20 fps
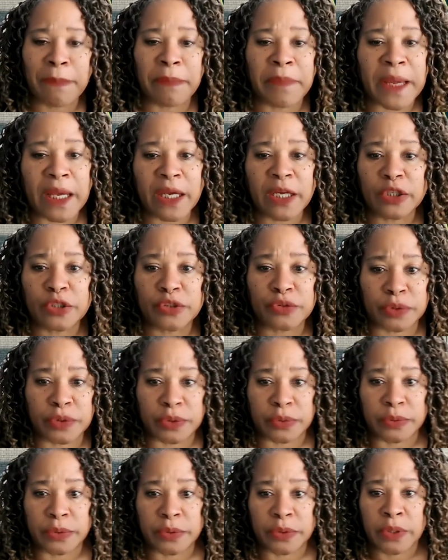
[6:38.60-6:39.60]
begging
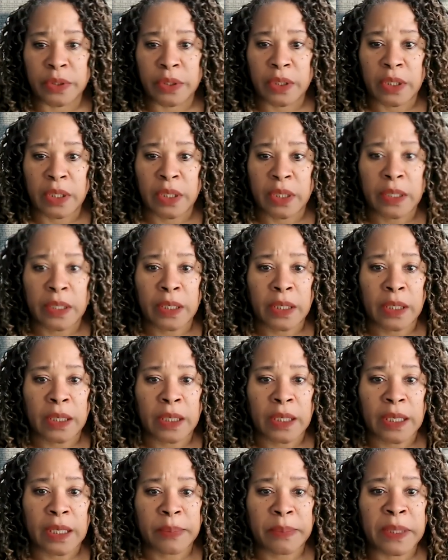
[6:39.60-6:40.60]
Drew,
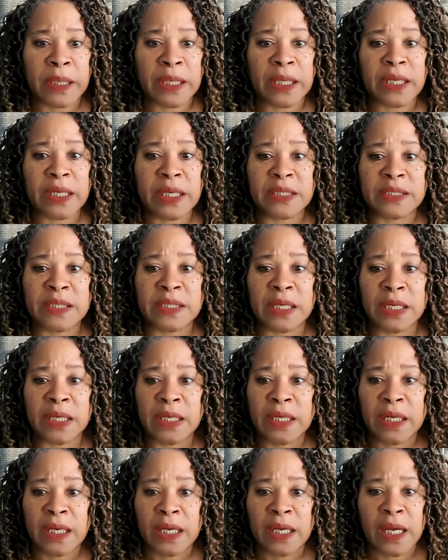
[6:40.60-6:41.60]
please
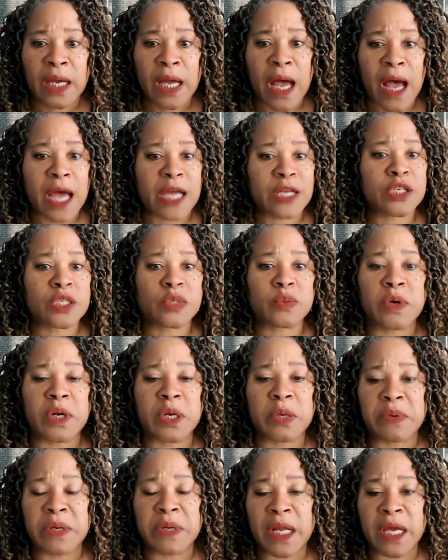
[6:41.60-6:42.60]
I just
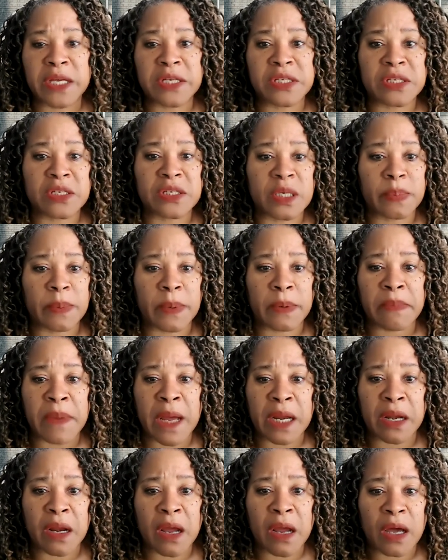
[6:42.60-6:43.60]
want a relationship with
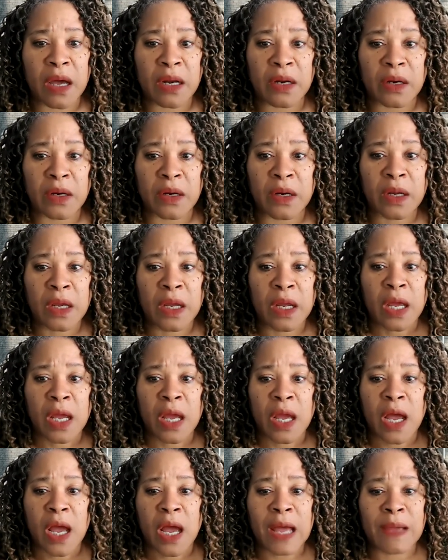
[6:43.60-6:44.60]
my daughter.
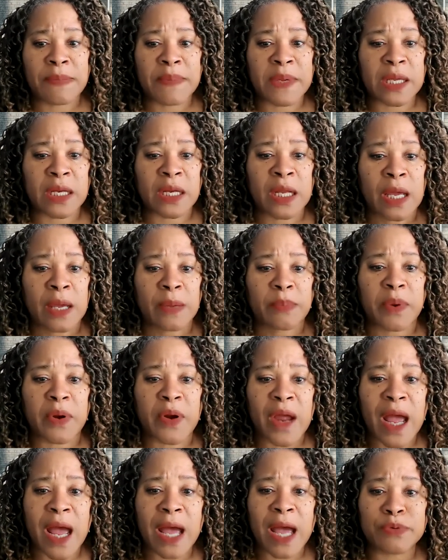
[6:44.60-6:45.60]
I mean,
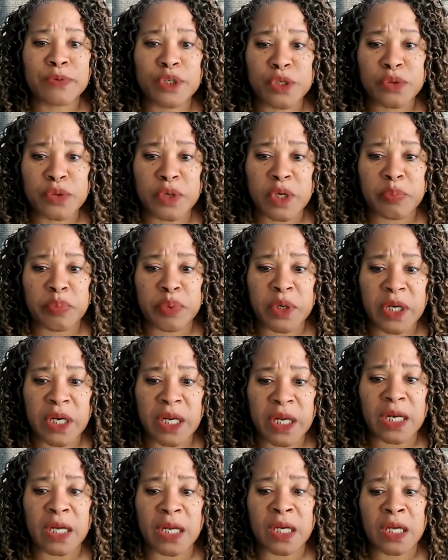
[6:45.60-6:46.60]
perhaps you could put
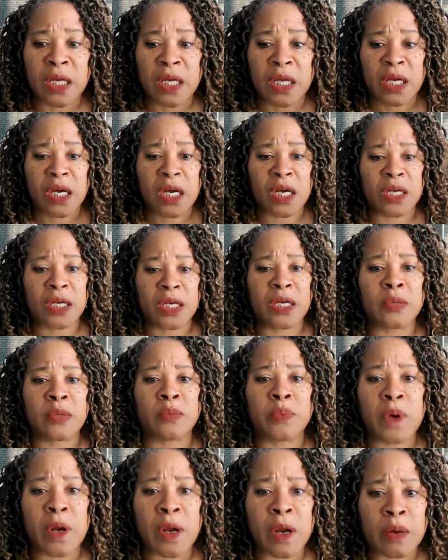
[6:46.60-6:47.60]
in a, a
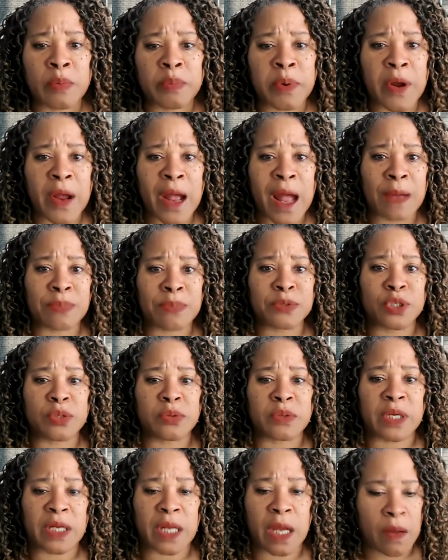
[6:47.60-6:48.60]
good word. Perhaps
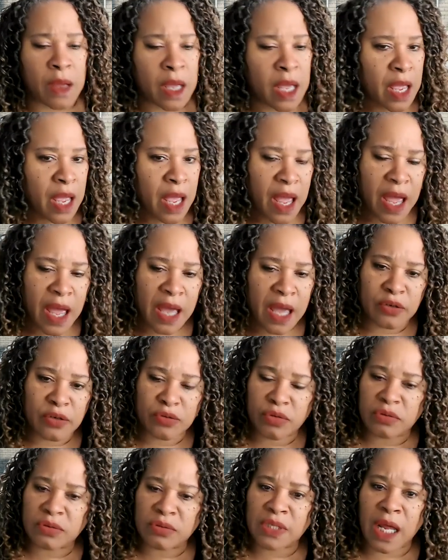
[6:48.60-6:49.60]
you could help.
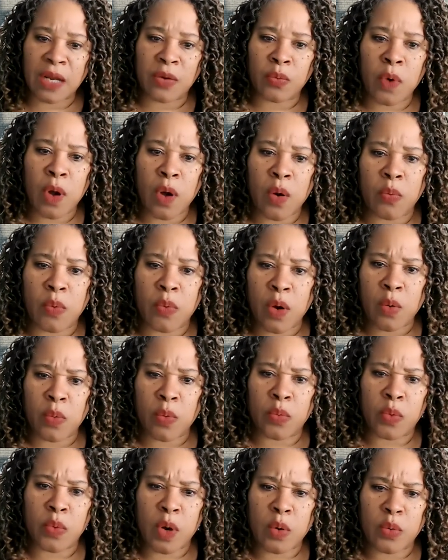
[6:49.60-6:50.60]
like, whoa, whoa,
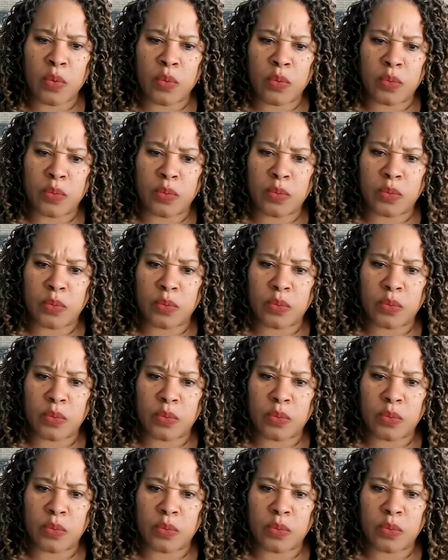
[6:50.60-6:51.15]
whoa.